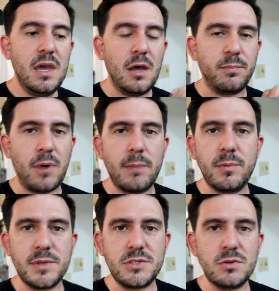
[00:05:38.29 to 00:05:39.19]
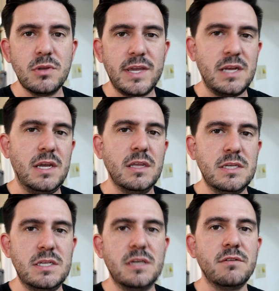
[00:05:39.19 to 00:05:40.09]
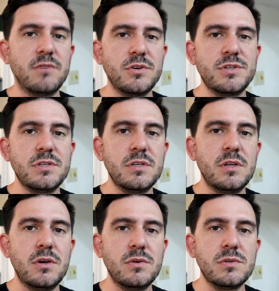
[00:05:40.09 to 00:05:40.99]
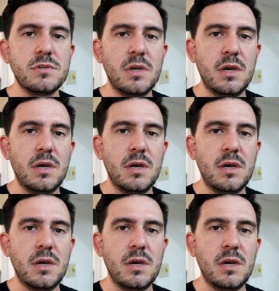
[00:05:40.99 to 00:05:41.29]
I'll probably do like an LED conversion to those.